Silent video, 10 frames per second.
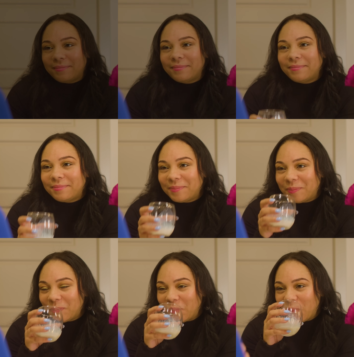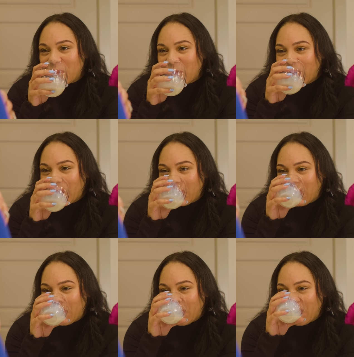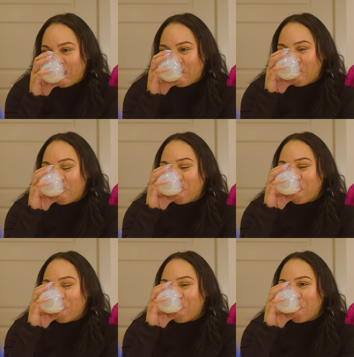[no speech]